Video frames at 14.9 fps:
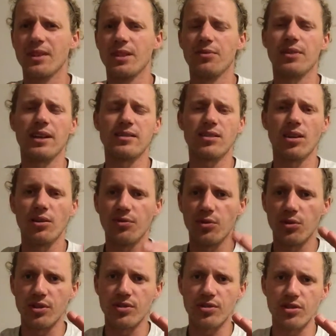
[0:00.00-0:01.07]
if that's all
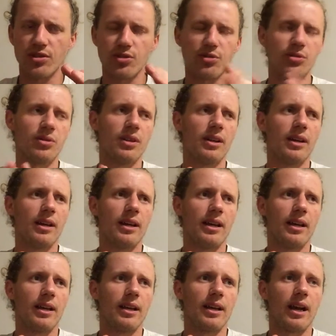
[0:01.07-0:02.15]
foreign to you,
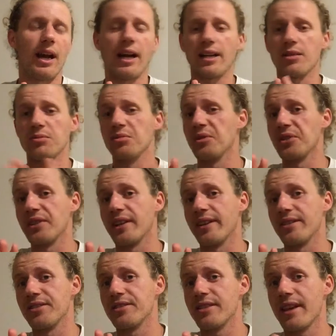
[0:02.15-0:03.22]
I completely
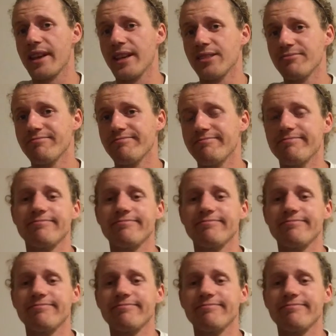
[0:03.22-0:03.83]
understand.